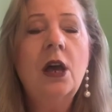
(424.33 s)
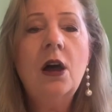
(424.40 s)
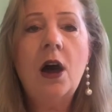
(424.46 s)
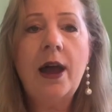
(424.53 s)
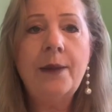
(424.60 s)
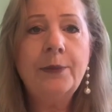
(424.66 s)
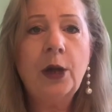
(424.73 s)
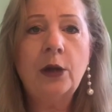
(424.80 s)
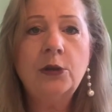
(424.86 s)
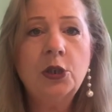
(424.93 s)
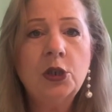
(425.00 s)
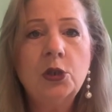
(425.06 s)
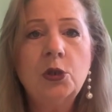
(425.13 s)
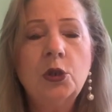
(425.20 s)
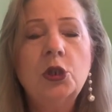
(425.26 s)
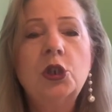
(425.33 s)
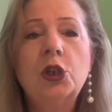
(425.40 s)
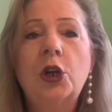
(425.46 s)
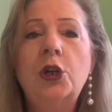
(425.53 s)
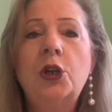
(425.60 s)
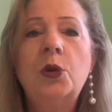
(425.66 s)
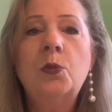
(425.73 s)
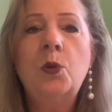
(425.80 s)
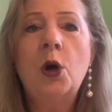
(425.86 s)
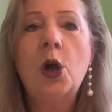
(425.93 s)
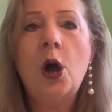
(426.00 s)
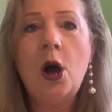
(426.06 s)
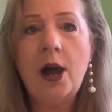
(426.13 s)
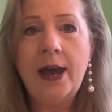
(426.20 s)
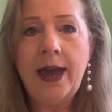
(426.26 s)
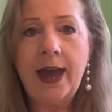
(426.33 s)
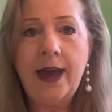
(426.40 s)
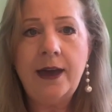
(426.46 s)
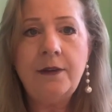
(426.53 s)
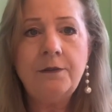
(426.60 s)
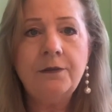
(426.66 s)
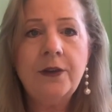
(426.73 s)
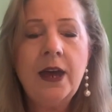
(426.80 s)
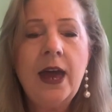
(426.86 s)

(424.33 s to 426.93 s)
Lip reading: I am going to show you what I have,